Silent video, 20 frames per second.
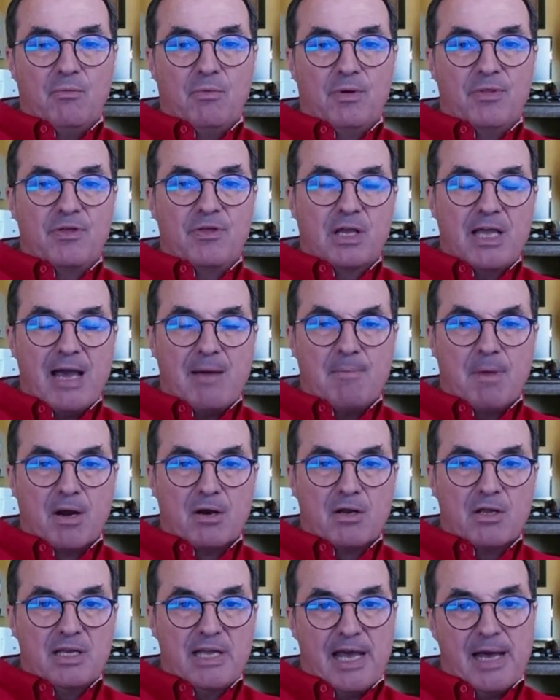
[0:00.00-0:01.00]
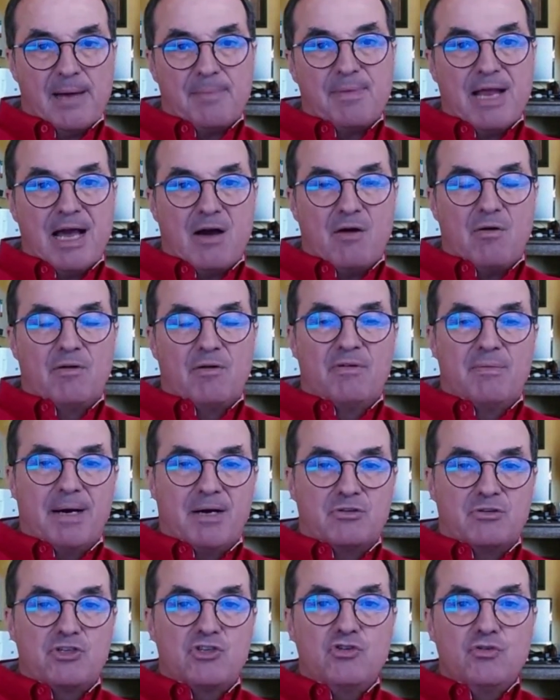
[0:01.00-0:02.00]
with a market cap now of
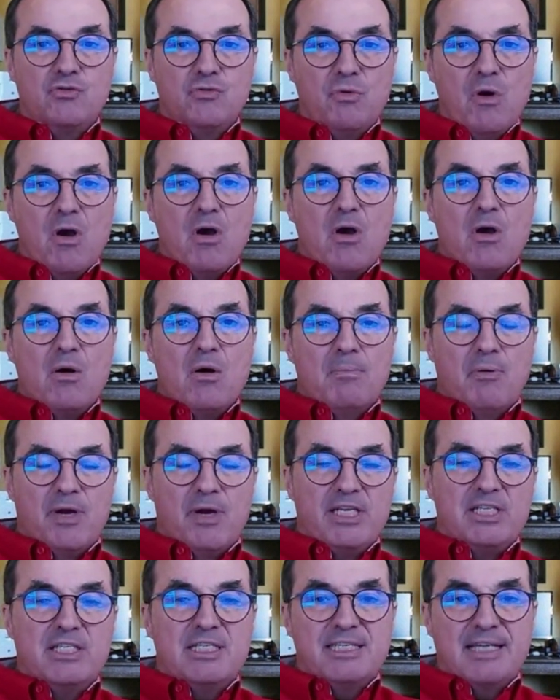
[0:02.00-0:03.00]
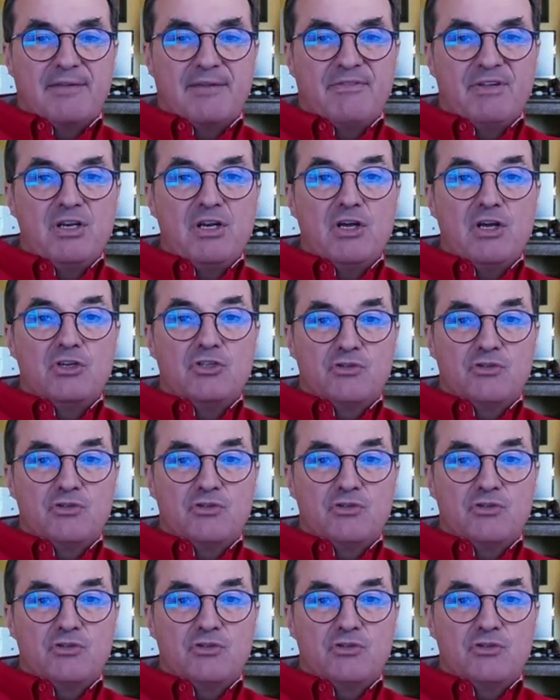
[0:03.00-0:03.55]
about $2.7